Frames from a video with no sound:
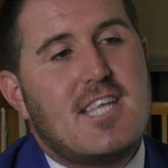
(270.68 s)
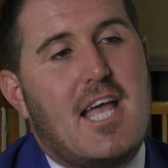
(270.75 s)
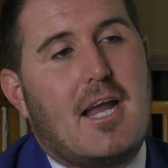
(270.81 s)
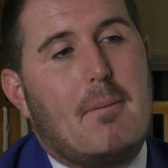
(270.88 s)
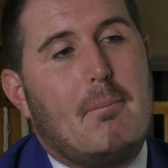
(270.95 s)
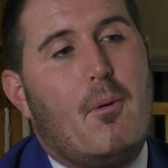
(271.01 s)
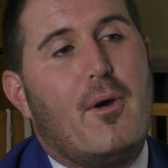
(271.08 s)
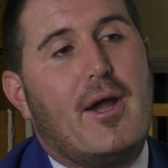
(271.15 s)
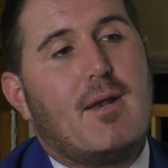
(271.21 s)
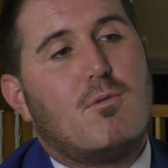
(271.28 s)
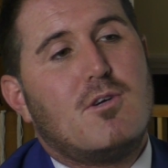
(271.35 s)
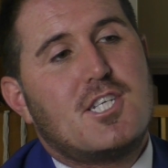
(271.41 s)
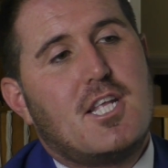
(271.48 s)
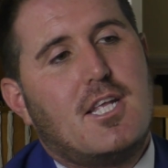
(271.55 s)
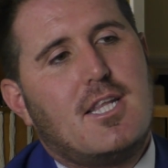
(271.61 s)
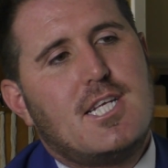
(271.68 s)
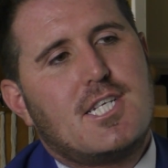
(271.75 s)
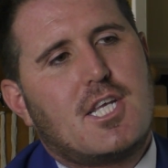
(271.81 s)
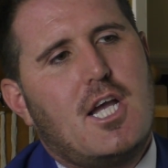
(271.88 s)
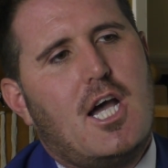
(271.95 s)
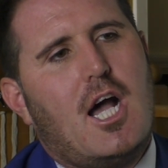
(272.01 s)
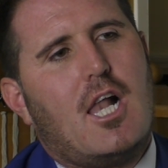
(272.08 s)
second point was that
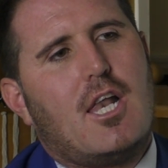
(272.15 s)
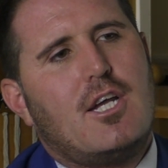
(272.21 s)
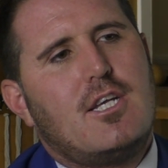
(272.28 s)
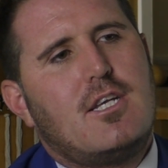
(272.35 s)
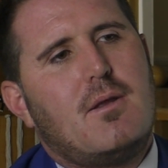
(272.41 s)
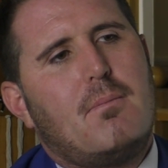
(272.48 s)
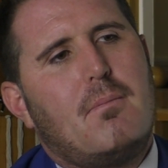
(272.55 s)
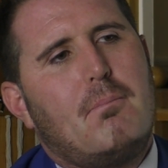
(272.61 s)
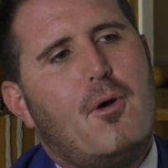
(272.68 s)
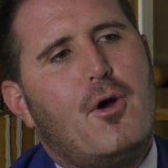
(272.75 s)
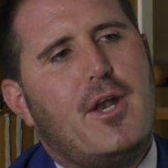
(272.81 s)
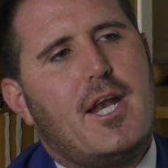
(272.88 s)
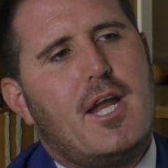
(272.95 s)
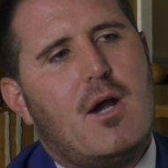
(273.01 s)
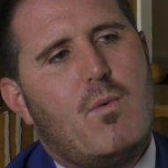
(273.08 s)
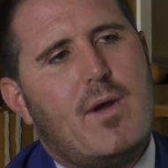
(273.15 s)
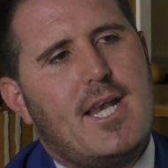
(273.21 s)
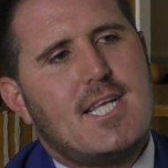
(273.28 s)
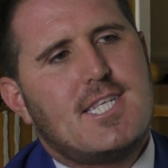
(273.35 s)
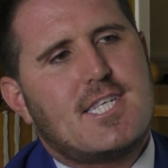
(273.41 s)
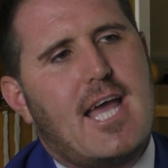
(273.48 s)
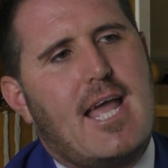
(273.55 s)
this girl had put in her
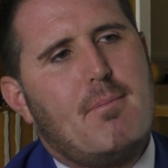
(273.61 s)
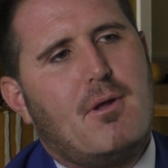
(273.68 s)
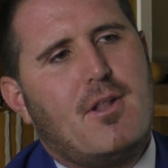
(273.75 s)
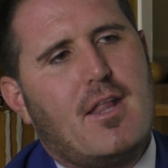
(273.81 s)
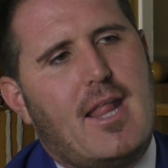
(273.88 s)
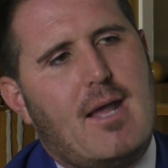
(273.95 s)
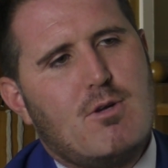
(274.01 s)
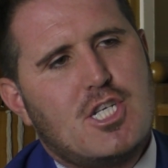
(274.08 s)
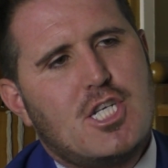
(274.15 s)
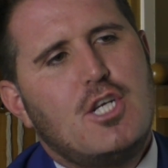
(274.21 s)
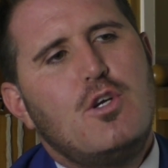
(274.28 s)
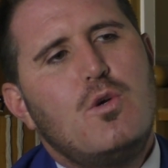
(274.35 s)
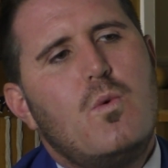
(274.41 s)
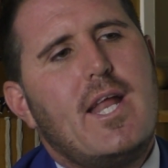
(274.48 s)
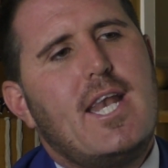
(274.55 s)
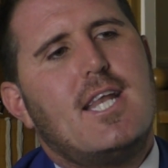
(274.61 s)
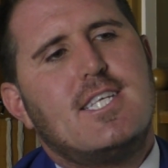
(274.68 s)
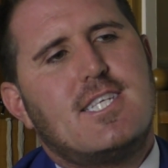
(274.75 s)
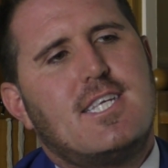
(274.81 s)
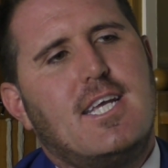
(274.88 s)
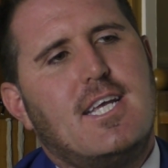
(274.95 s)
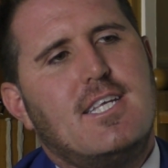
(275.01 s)
witness statement that there were two
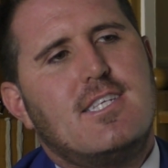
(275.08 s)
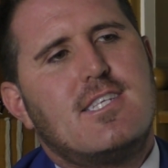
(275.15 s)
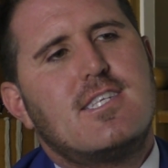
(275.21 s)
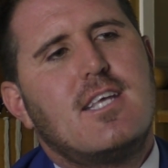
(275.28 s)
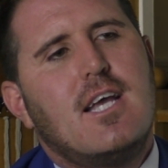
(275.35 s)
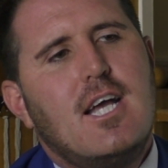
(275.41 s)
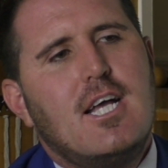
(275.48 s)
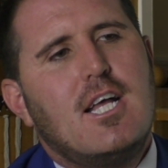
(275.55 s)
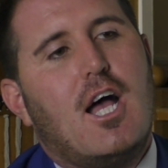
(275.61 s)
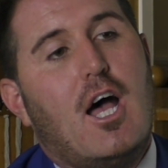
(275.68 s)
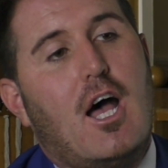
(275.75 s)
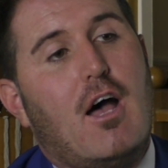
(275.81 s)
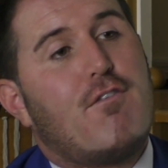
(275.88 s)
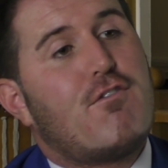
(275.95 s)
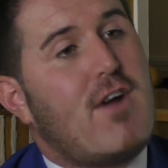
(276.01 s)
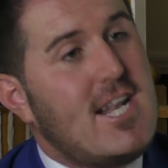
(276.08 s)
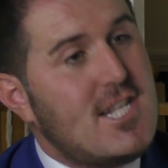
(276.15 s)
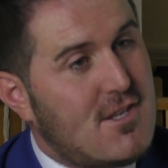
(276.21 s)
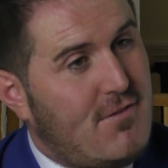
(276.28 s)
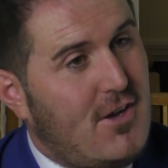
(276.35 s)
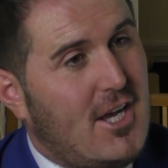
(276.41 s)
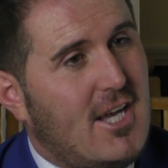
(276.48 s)
witnesses,
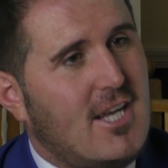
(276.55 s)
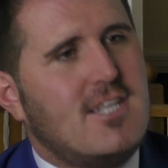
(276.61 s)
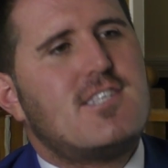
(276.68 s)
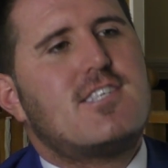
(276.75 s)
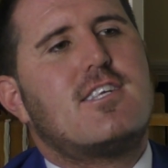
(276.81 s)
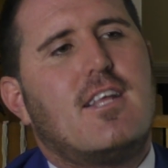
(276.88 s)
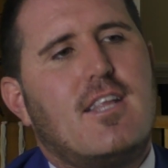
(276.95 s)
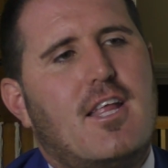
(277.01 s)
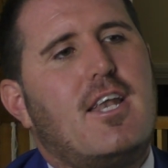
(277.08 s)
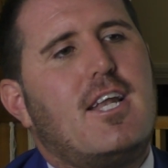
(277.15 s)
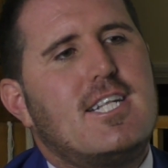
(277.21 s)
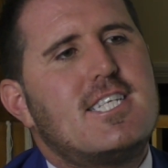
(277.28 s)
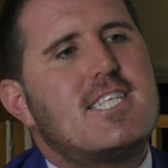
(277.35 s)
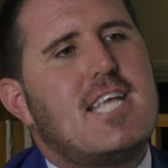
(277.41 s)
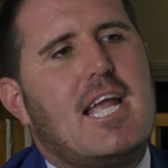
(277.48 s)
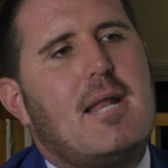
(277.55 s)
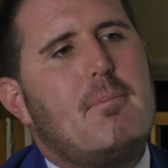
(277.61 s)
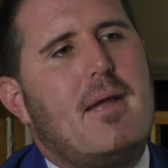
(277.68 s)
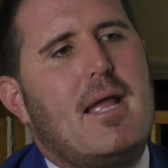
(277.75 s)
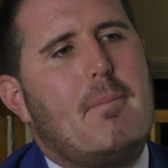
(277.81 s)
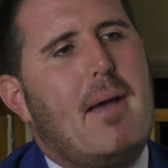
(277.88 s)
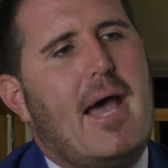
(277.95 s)
friends of hers, that had
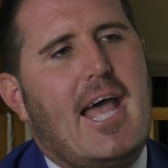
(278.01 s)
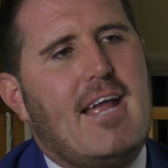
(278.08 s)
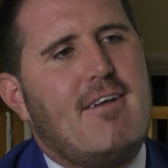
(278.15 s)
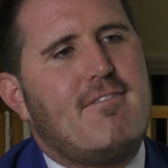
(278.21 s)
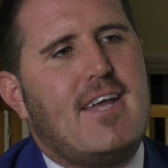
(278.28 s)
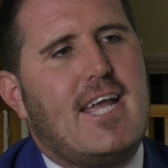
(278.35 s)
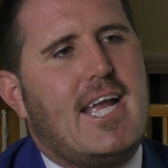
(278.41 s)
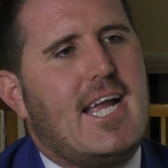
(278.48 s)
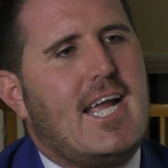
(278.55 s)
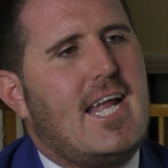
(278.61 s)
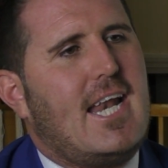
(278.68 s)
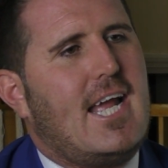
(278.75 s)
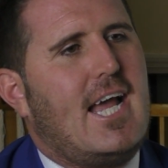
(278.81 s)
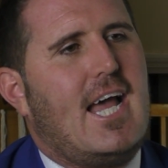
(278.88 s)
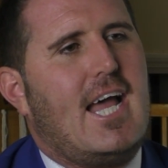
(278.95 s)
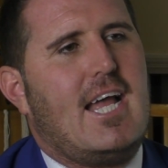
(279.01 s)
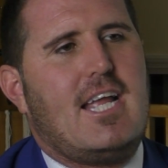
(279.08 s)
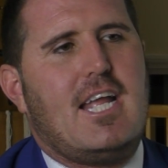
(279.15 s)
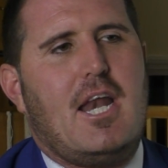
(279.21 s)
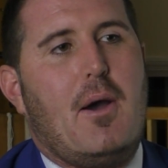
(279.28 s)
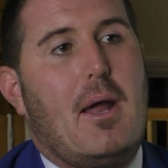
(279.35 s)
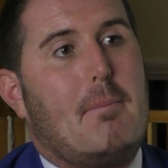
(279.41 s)
seen me behaving in a
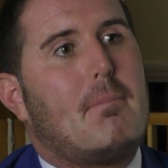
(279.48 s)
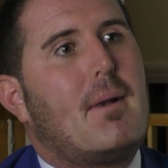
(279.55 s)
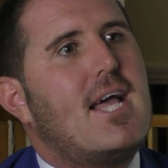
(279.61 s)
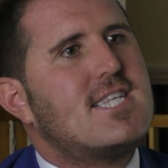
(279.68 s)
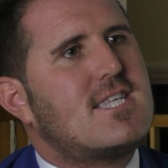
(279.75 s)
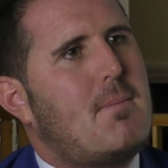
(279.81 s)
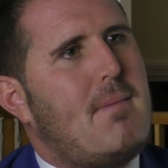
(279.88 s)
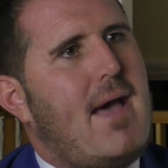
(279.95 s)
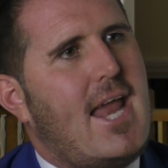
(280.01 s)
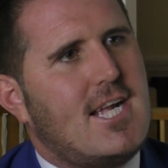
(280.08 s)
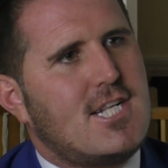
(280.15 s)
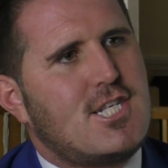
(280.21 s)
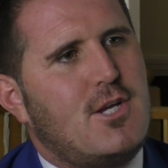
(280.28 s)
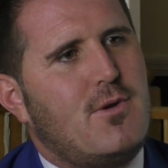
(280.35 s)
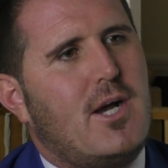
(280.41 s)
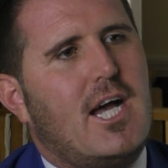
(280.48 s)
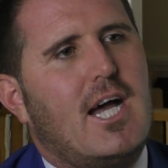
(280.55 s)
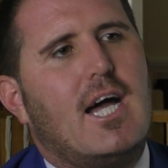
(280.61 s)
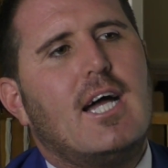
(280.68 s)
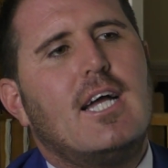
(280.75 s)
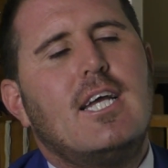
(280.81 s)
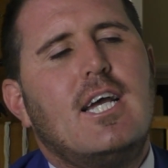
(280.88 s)
unpleasant manner to
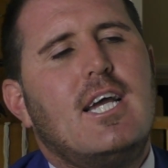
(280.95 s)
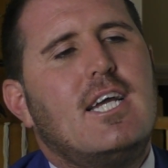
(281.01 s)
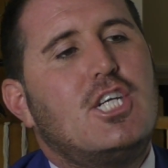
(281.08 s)
her.